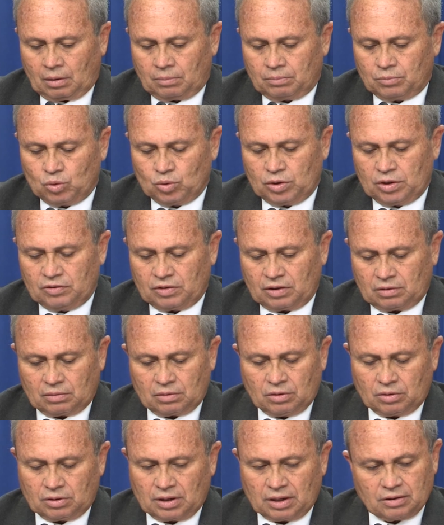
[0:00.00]
Moody's
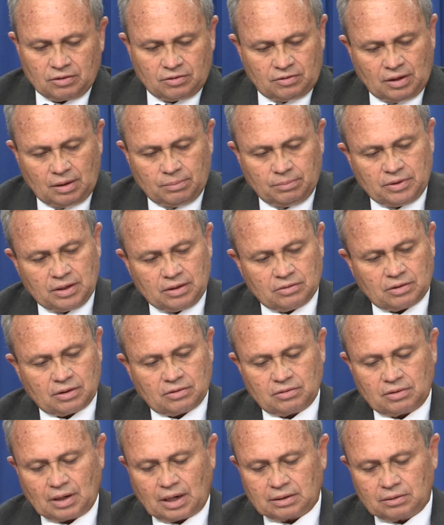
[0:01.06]
looked at the same things that
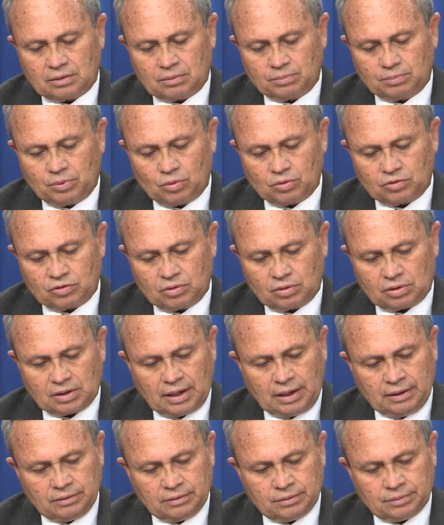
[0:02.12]
Standard and Poor's looked
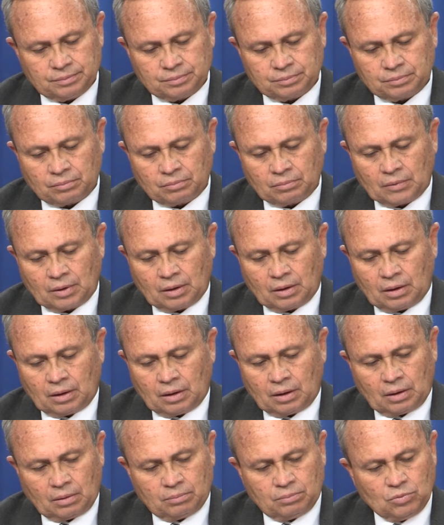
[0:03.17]
at.
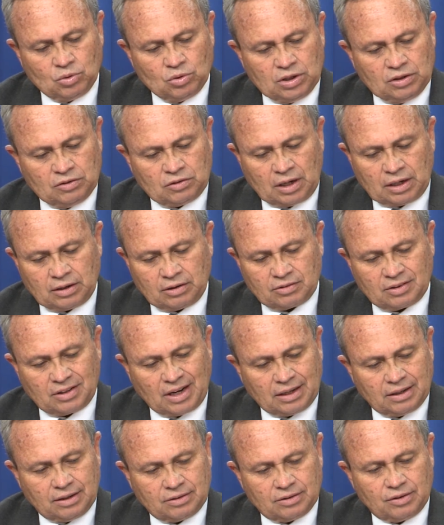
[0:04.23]
Moody's had a
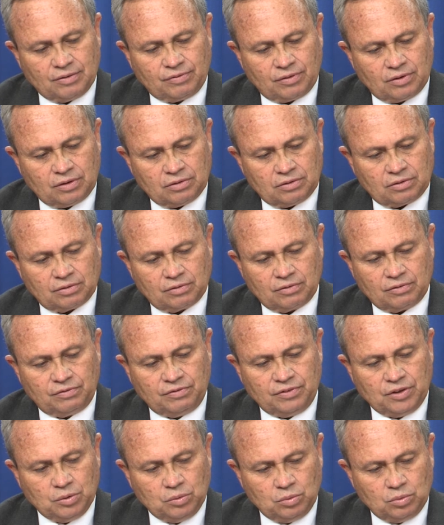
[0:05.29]
slightly different
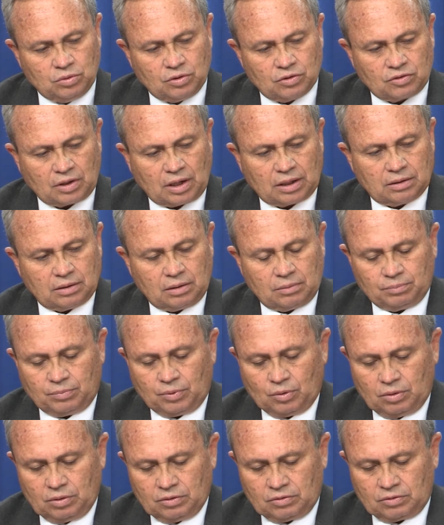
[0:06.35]
view to Standard and
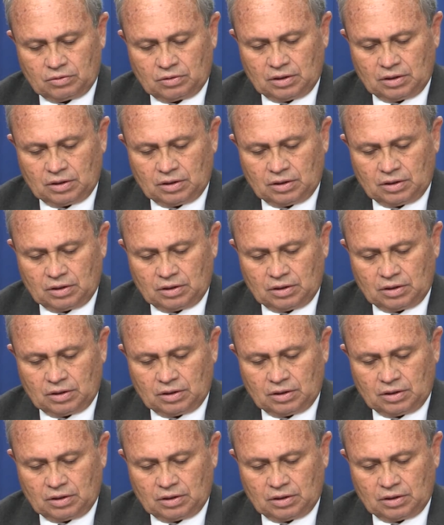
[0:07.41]
Poor's.